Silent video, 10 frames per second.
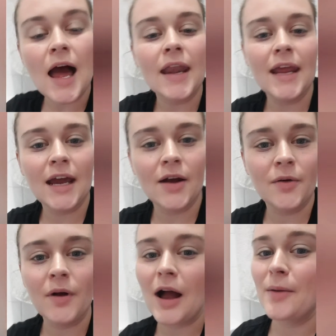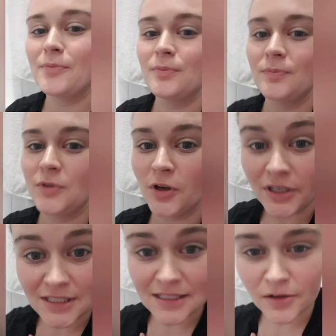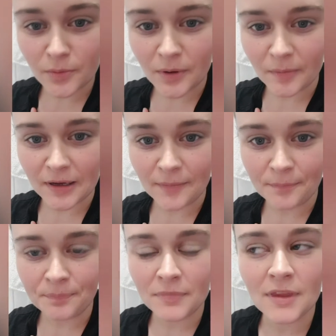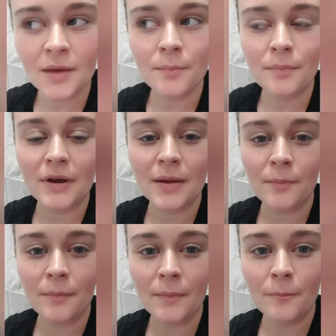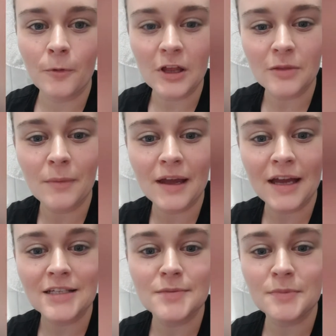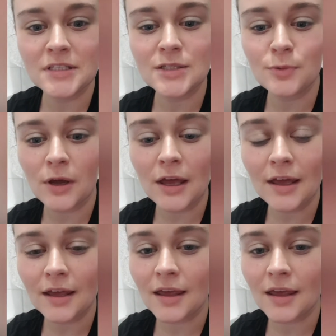Now, I'm not a single mama, but with my husband's work,